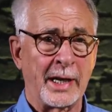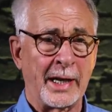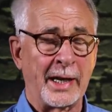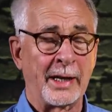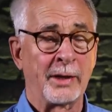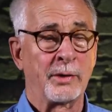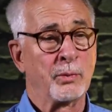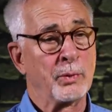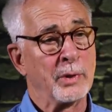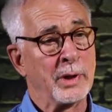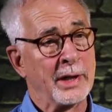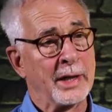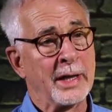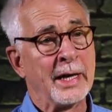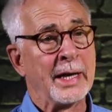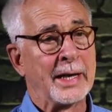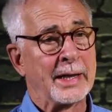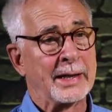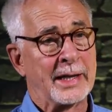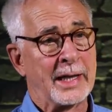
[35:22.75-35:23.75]
and really
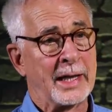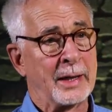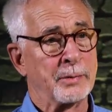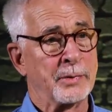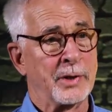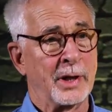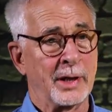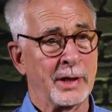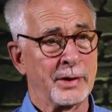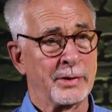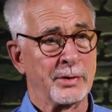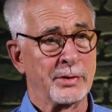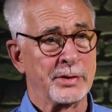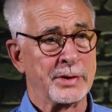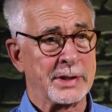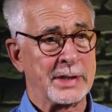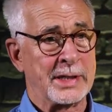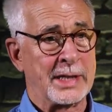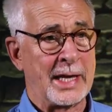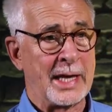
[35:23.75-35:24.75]
came to
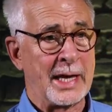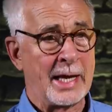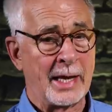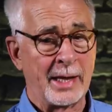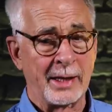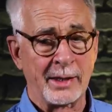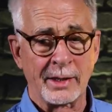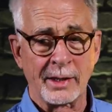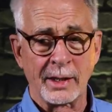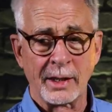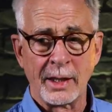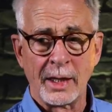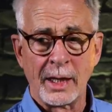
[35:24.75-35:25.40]
understand